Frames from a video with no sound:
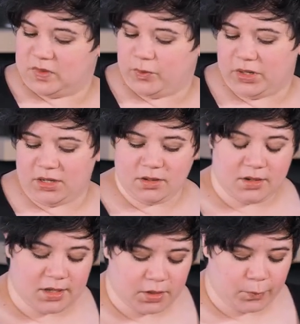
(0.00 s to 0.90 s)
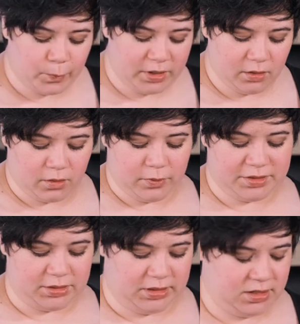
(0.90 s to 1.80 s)
All right, and now we are going
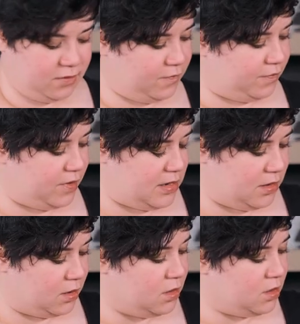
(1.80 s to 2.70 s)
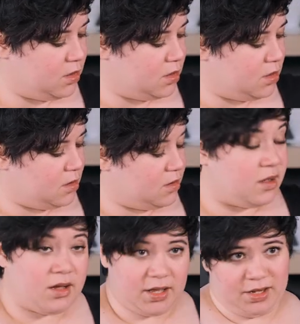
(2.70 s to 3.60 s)
to give the
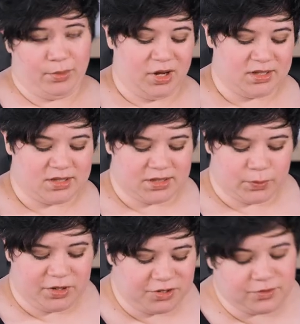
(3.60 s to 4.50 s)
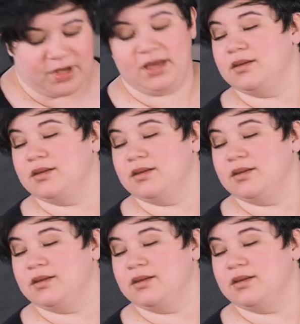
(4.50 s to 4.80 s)
honey processed one a try.